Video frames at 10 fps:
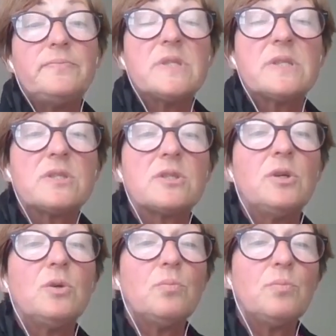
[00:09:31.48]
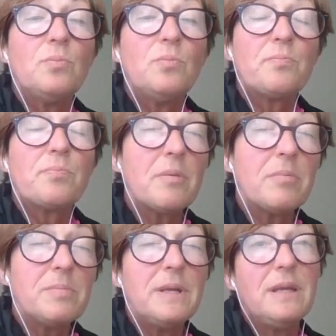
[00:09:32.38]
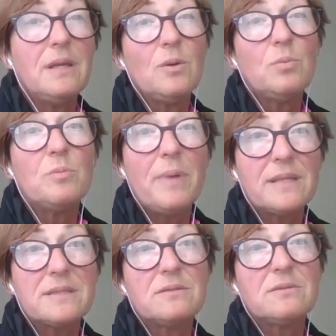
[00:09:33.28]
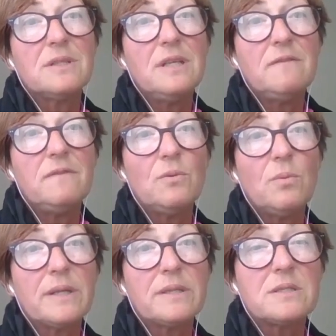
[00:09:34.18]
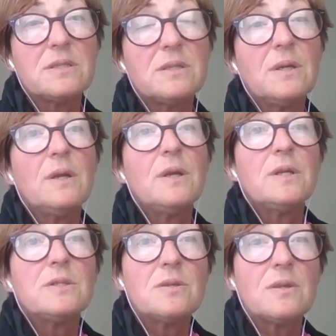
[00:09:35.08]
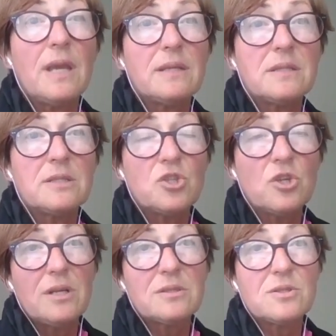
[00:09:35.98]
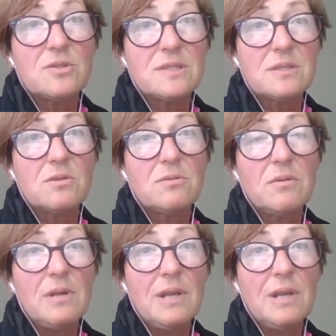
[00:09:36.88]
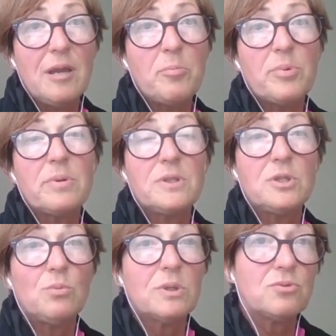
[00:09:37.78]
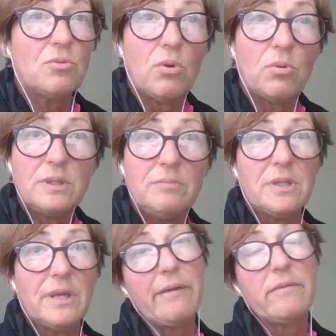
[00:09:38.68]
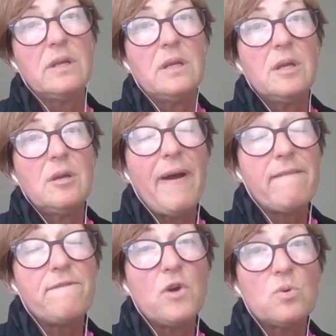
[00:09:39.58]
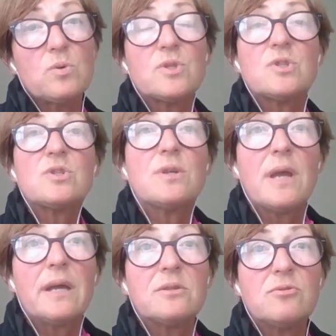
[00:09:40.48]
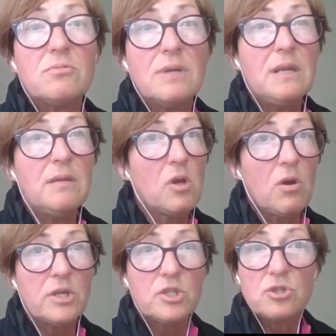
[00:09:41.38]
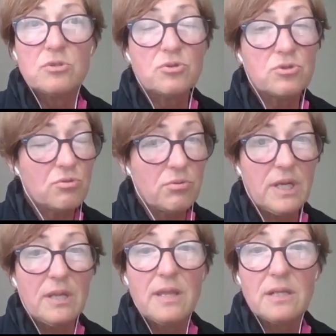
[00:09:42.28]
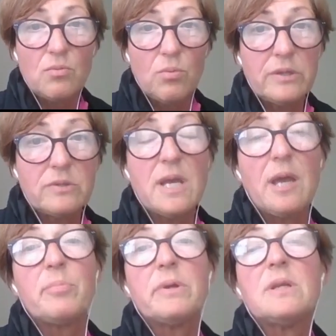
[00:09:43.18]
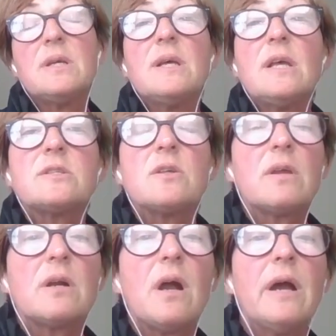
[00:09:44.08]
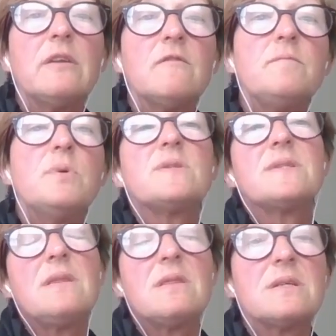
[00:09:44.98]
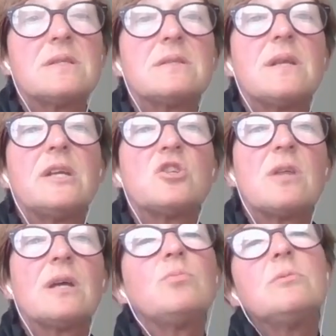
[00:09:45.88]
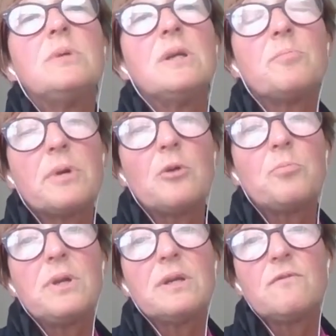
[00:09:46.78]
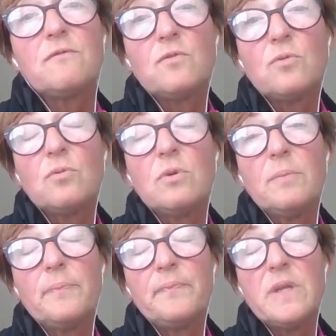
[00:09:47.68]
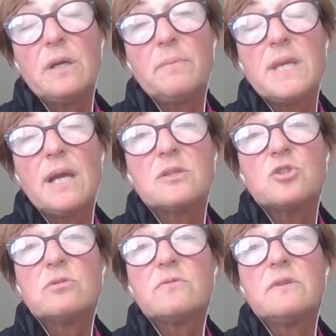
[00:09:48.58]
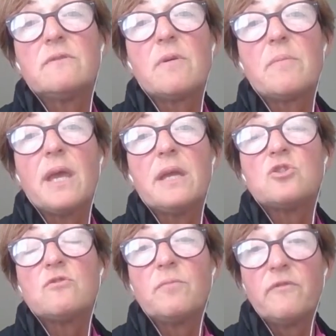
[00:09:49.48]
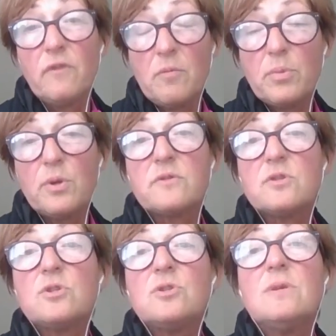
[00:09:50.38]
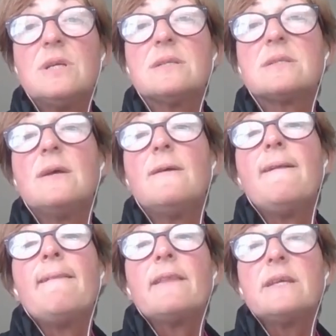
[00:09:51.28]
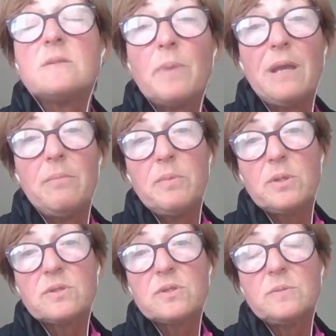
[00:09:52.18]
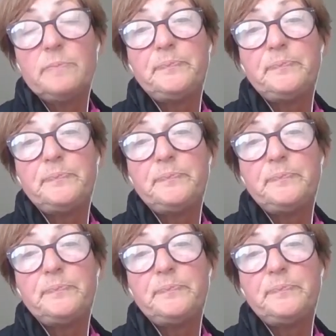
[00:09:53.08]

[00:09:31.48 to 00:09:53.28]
So you probably will battle if you want to get a child to sit on your lap and you want to hold him down by force and to read him a longish story. That won't happen. So the kind of books in this stage that will be appropriate for young children from birth to 2 years is baby books.